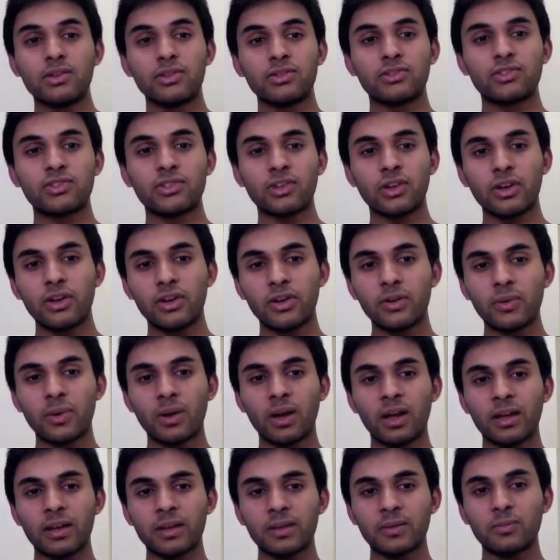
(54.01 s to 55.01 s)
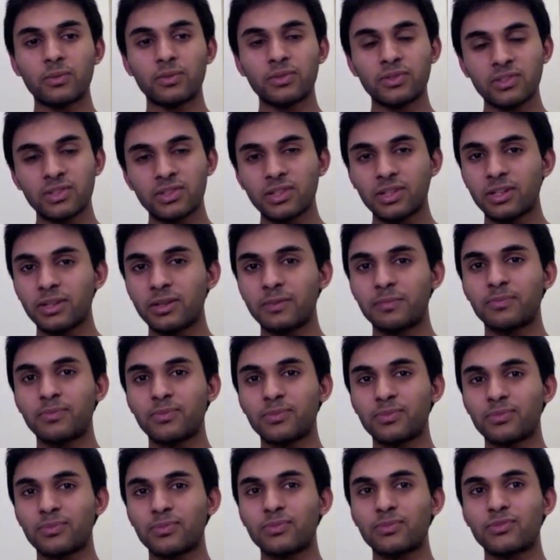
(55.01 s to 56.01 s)
So I want to
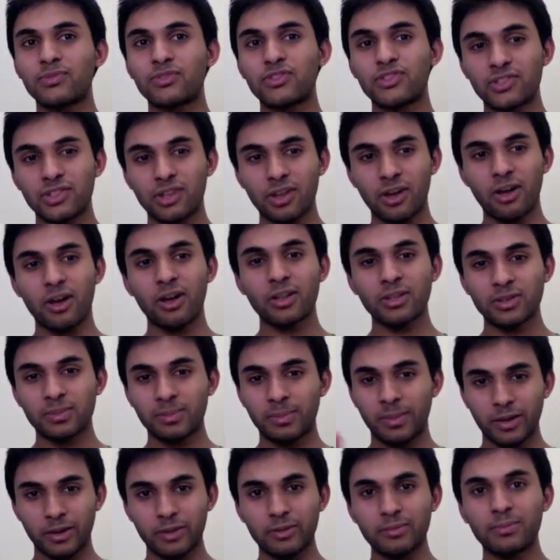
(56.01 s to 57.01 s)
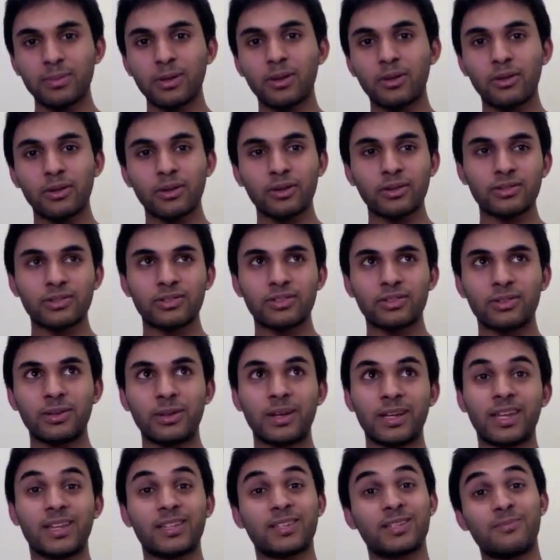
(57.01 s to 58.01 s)
start my own blog
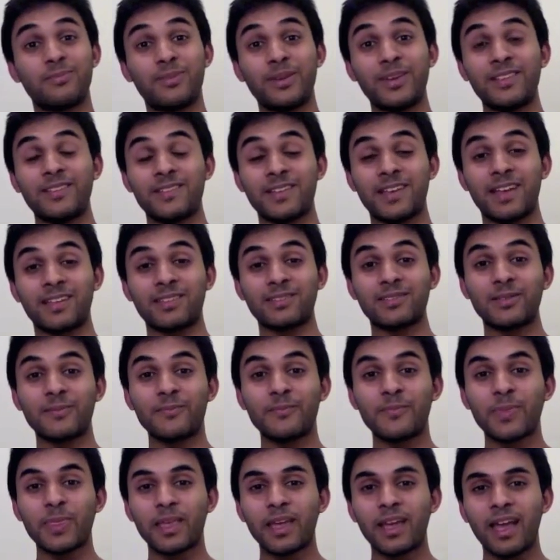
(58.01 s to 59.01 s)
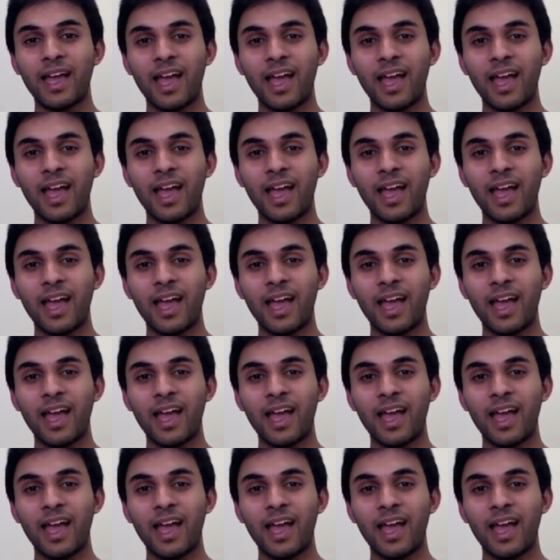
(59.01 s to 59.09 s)
to, I guess, compete against them.